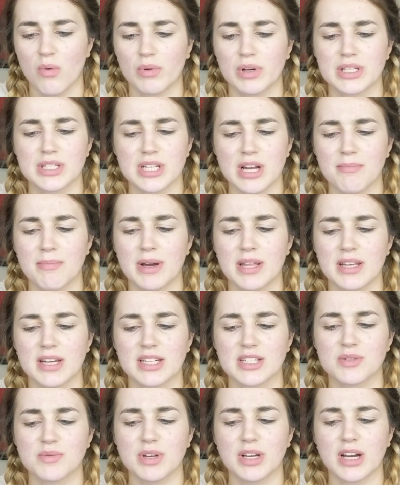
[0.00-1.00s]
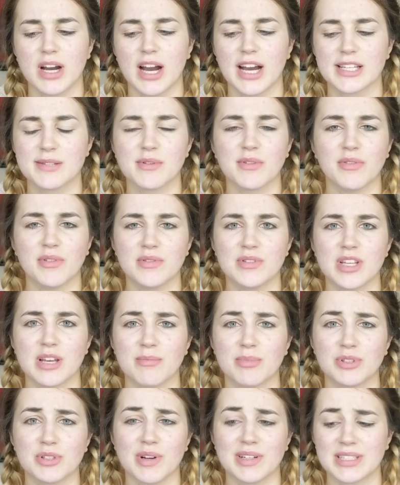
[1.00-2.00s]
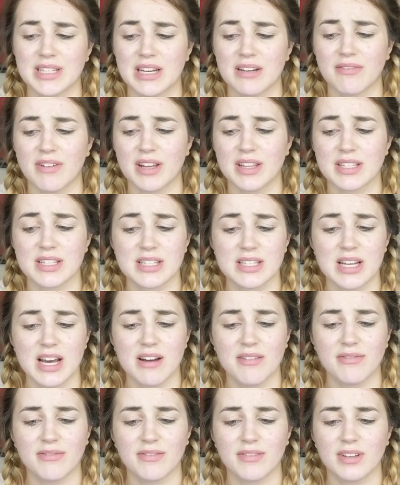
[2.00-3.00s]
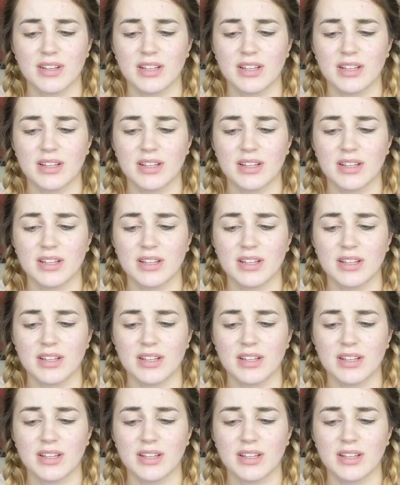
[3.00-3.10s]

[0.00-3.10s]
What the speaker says: When I stopped by the next week, I asked him if he was able to identify the stuff.